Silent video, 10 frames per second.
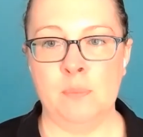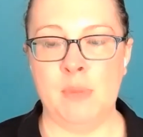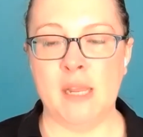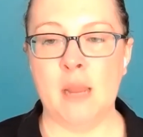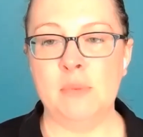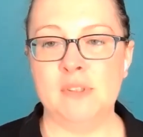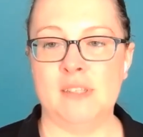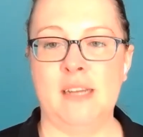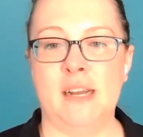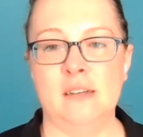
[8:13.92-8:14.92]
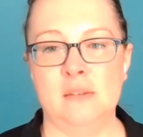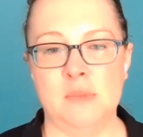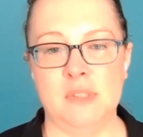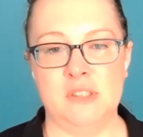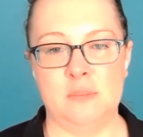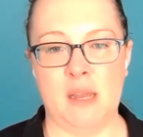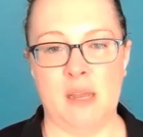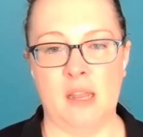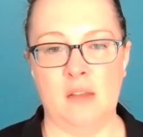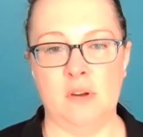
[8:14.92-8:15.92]
being able to detect malicious
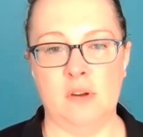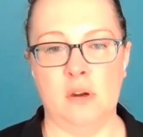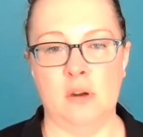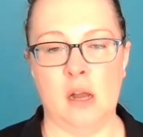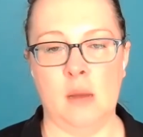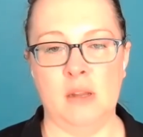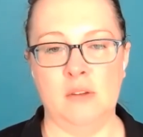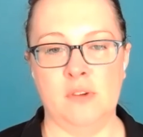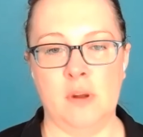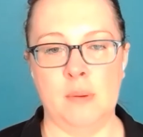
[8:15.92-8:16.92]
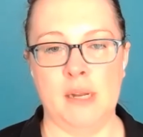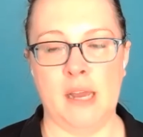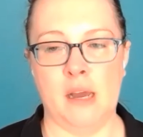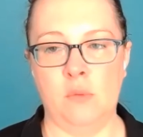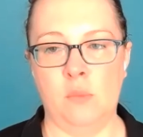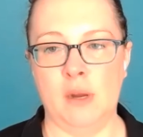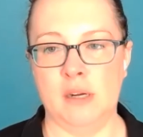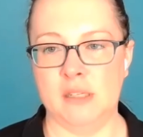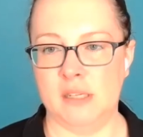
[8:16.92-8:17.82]
behavior coming from an account where,